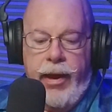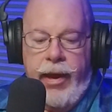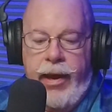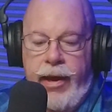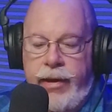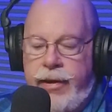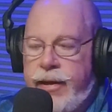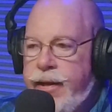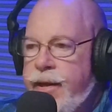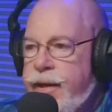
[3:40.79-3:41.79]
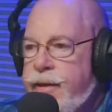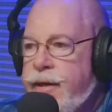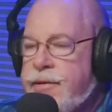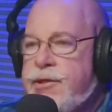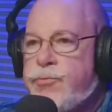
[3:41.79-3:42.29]
and he
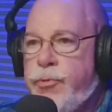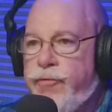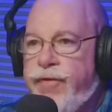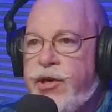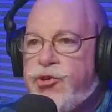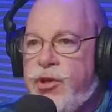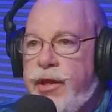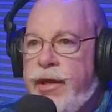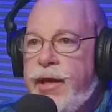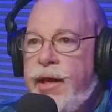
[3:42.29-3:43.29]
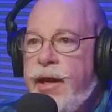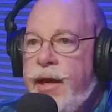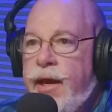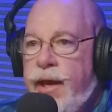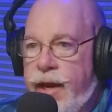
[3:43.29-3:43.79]
does this professionally,
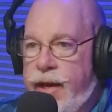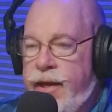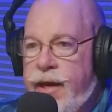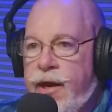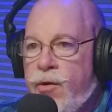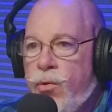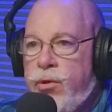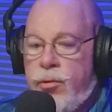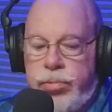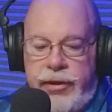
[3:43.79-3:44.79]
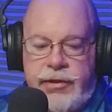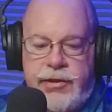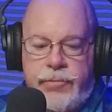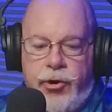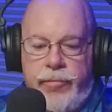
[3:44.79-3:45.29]
and he got a hold of the police
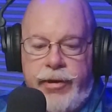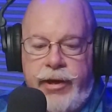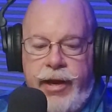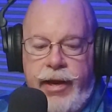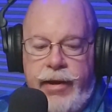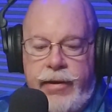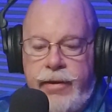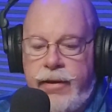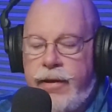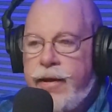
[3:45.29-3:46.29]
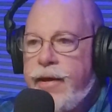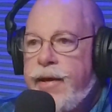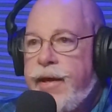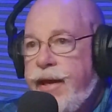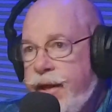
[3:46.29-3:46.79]
department. And
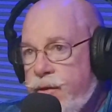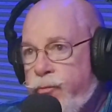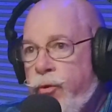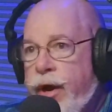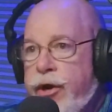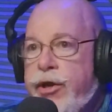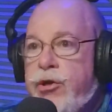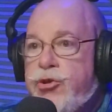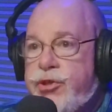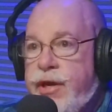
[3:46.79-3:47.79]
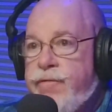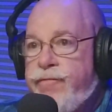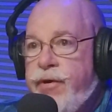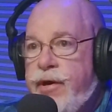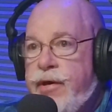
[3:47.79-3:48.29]
in the prior years, they've
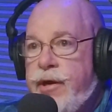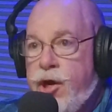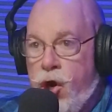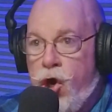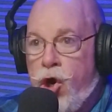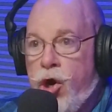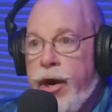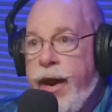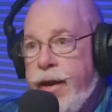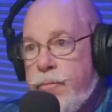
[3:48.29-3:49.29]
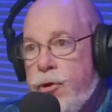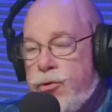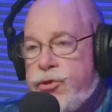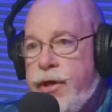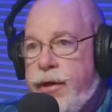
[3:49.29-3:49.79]
done a car and a
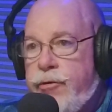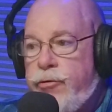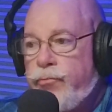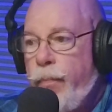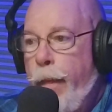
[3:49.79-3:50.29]
motorcycle.